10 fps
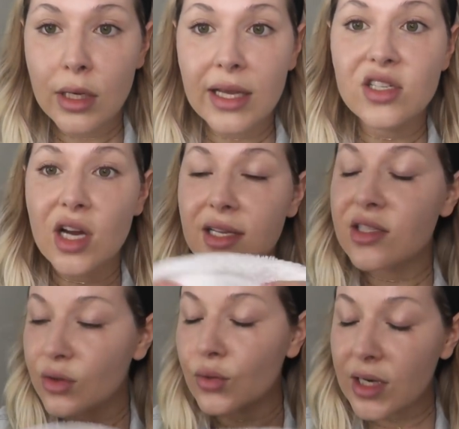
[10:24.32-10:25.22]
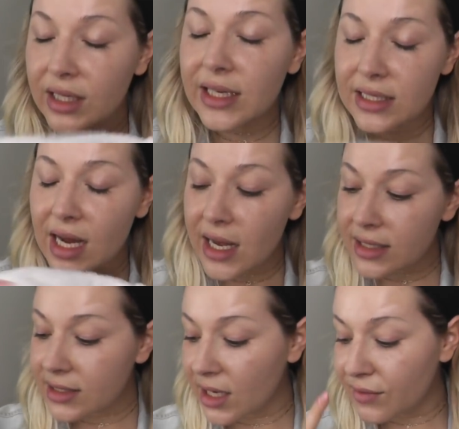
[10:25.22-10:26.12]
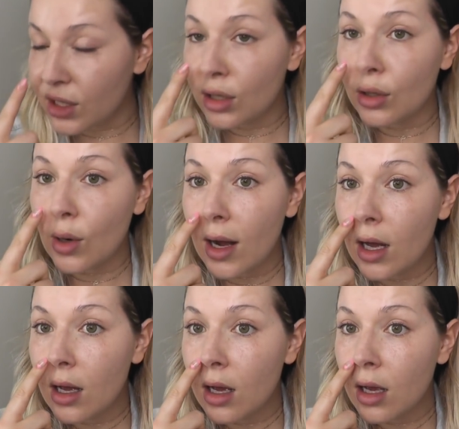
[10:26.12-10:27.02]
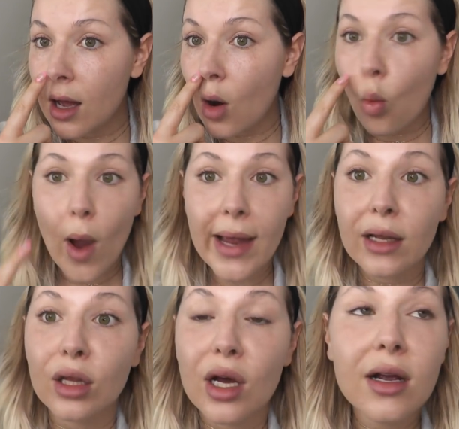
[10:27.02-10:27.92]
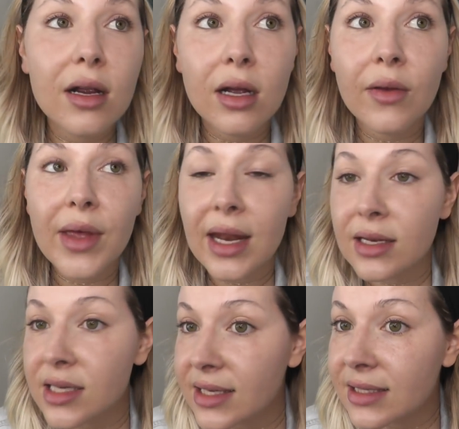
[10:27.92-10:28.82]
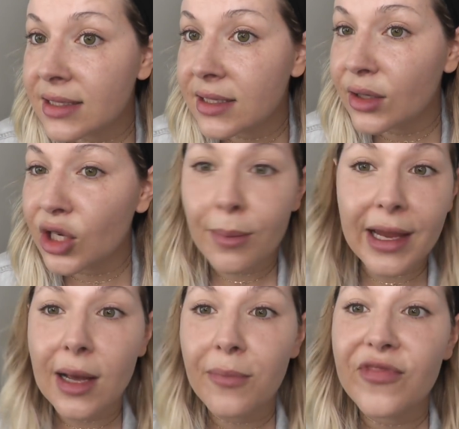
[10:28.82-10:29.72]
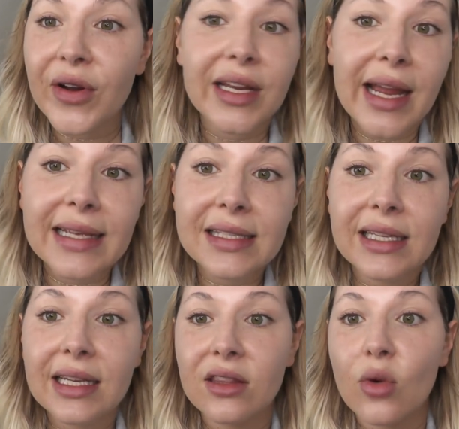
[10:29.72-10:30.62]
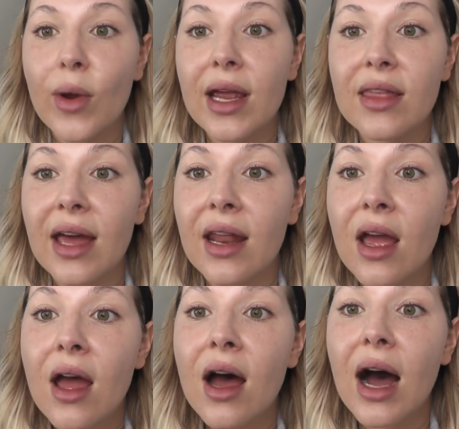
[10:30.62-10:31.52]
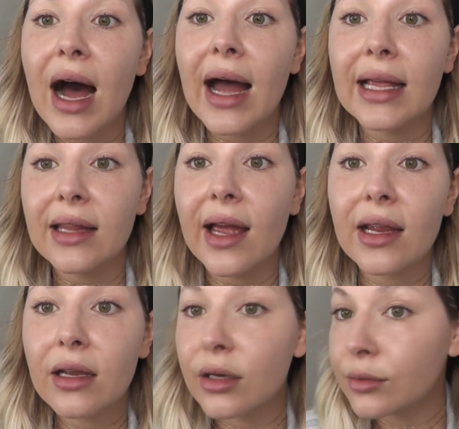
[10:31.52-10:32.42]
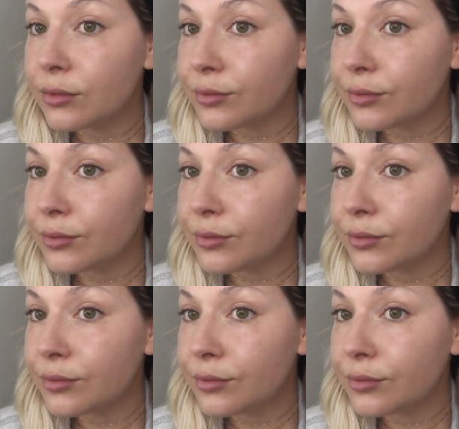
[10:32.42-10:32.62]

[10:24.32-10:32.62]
it just really does give you a wet look and it does seal your makeup very nicely in the way that I like.